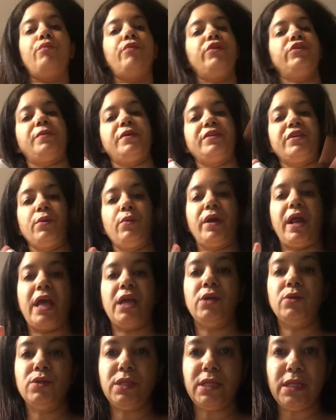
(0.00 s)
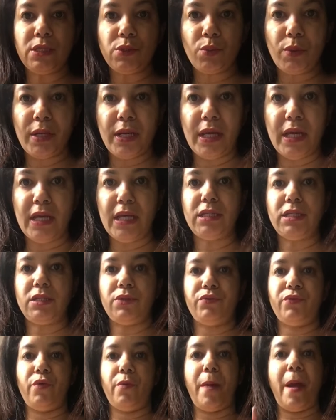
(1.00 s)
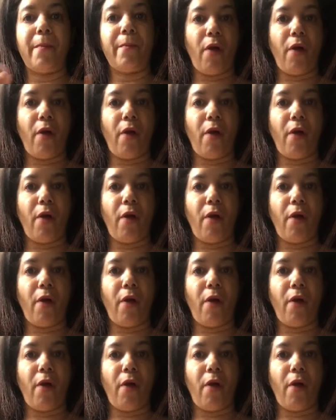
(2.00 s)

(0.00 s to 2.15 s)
especially what I use this one is for my